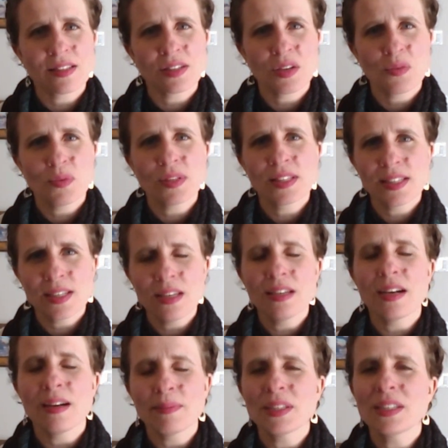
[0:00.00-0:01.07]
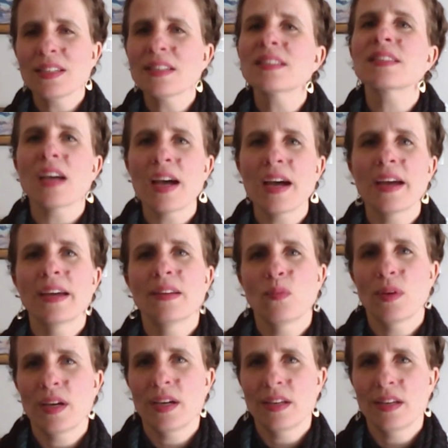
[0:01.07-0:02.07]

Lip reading: So we'll see. I'm going to decide